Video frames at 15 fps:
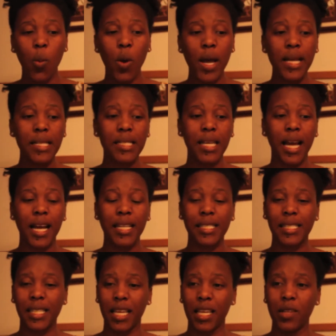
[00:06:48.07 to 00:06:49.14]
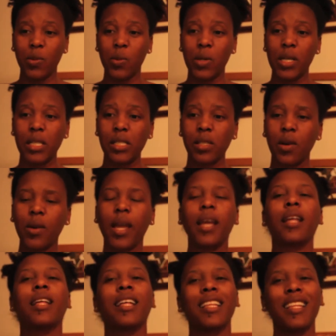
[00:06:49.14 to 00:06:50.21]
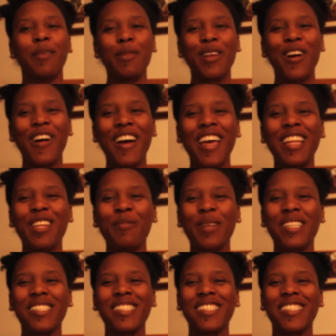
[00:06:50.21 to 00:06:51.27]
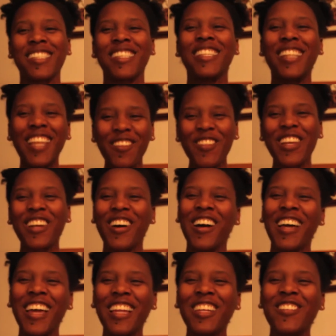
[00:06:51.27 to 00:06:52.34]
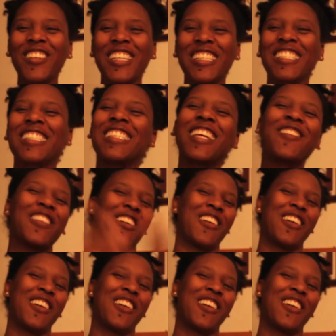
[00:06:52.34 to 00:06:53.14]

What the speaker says: what I said was, okay, let me call Elements. I'll call Elements.